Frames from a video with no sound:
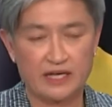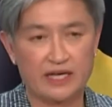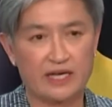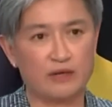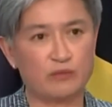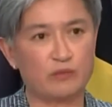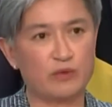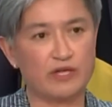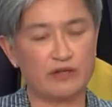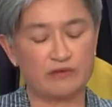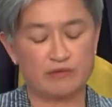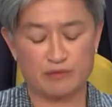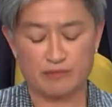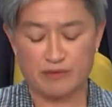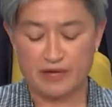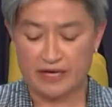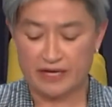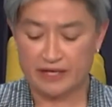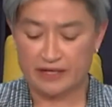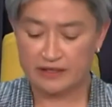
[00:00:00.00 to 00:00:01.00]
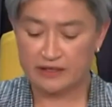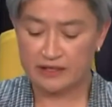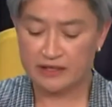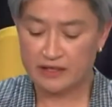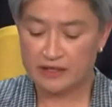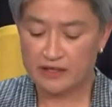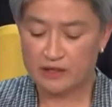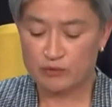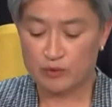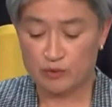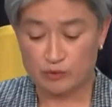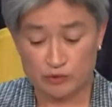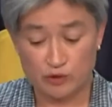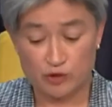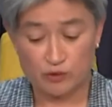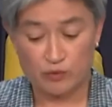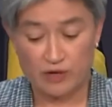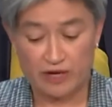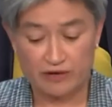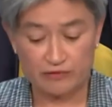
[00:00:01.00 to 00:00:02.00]
and we will
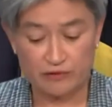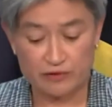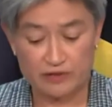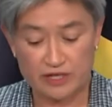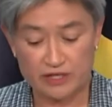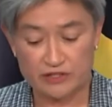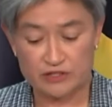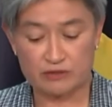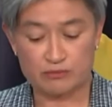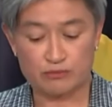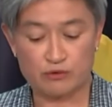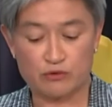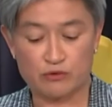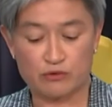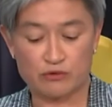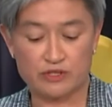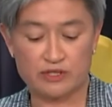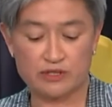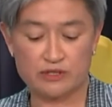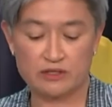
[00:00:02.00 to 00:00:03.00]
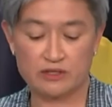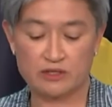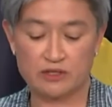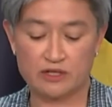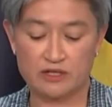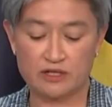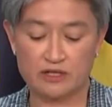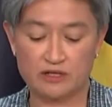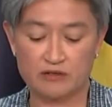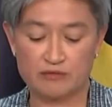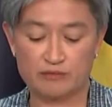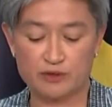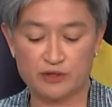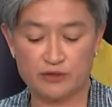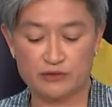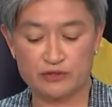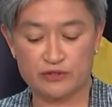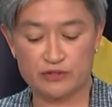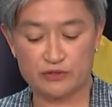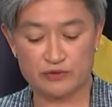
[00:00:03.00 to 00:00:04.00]
not waver in our support of
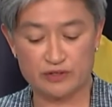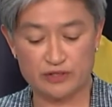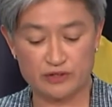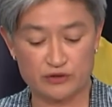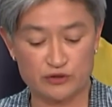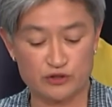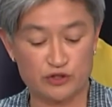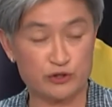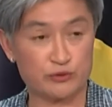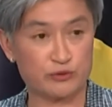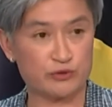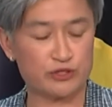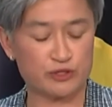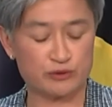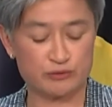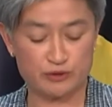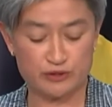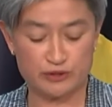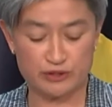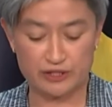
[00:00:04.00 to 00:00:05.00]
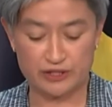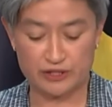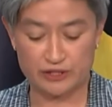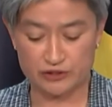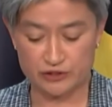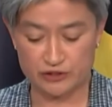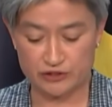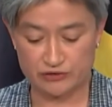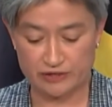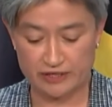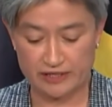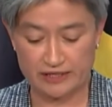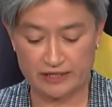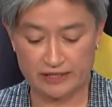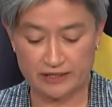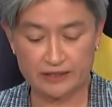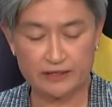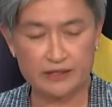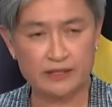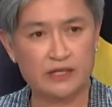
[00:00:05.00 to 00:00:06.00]
both Israel and the Jewish community in
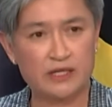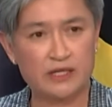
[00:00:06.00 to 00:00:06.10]
Australia.